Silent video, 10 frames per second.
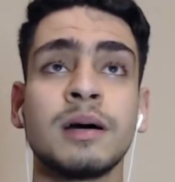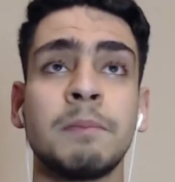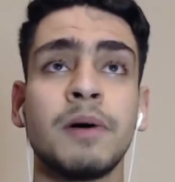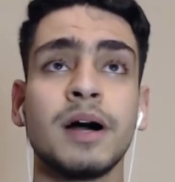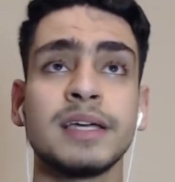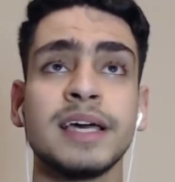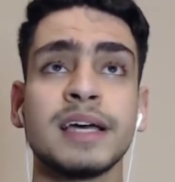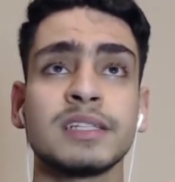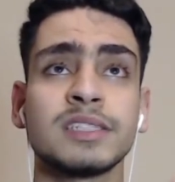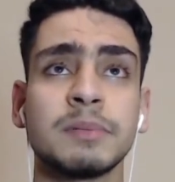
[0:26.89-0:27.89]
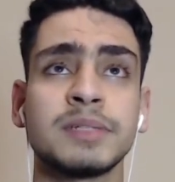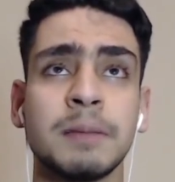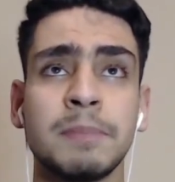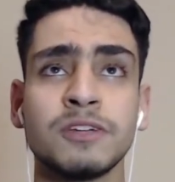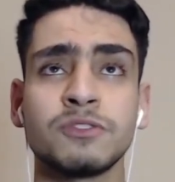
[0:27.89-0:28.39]
But yeah, top 10
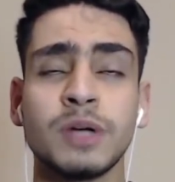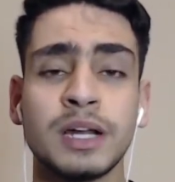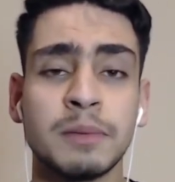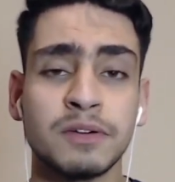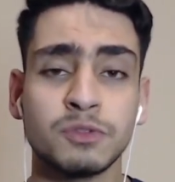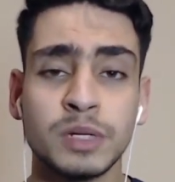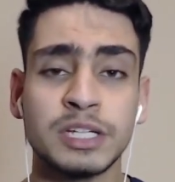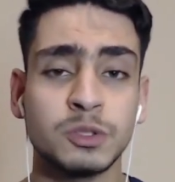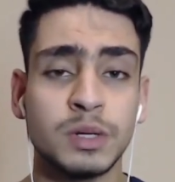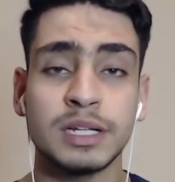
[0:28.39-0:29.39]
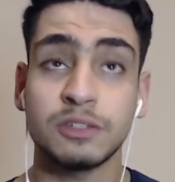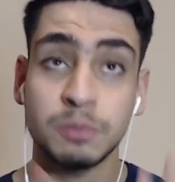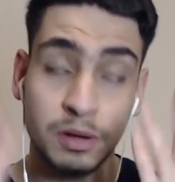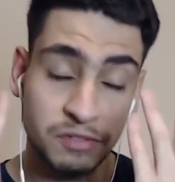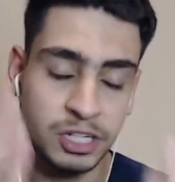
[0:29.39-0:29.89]
best new anime of 2020. This is
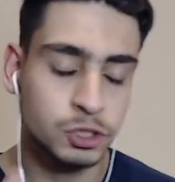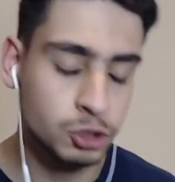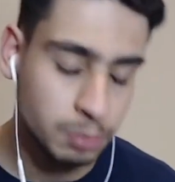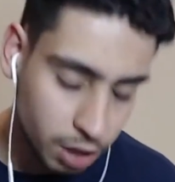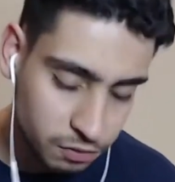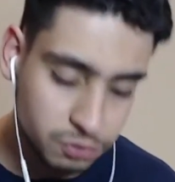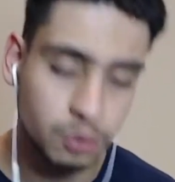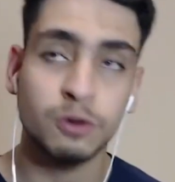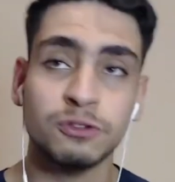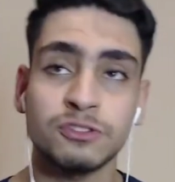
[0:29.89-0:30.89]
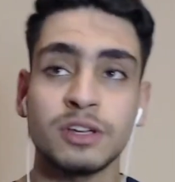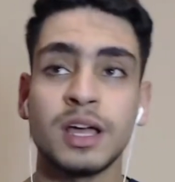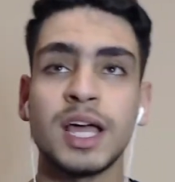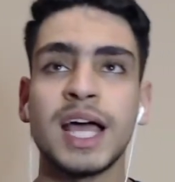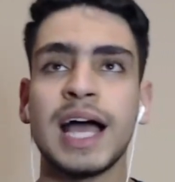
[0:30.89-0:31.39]
by VinnyTube, of course,
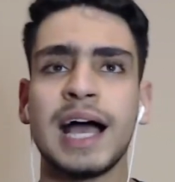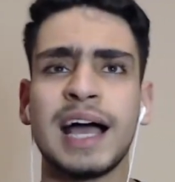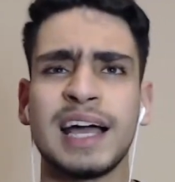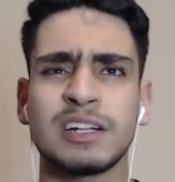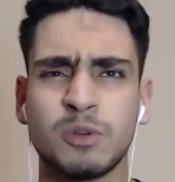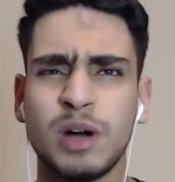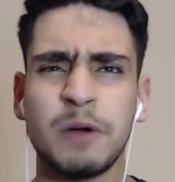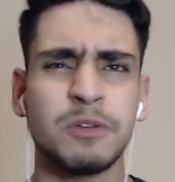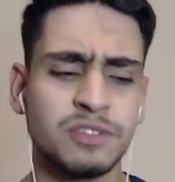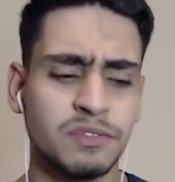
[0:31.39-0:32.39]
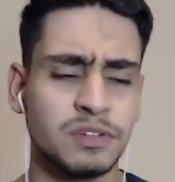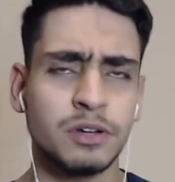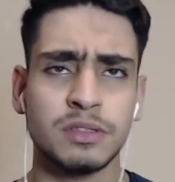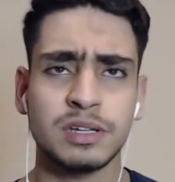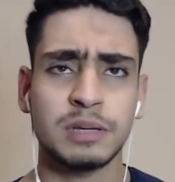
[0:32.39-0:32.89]
and quite a recent video. I
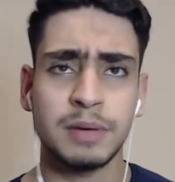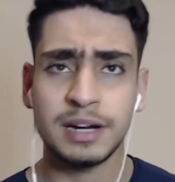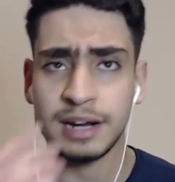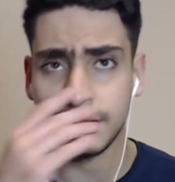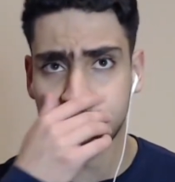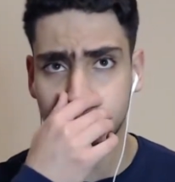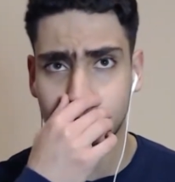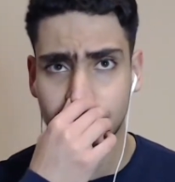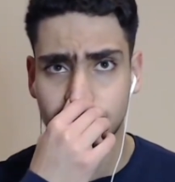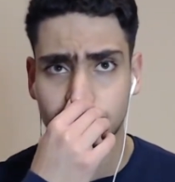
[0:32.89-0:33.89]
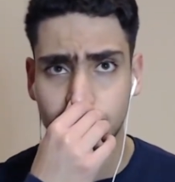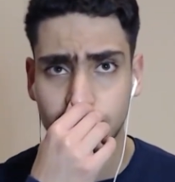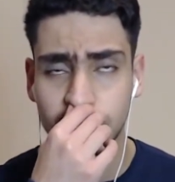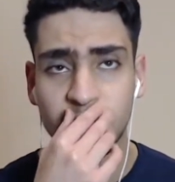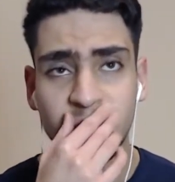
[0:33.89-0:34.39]
think he made it like a few days ago.
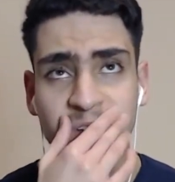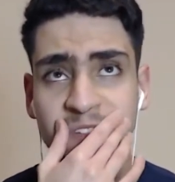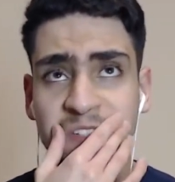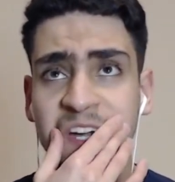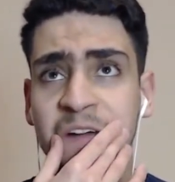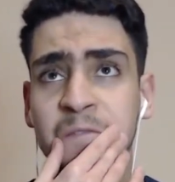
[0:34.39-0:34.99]
So yeah,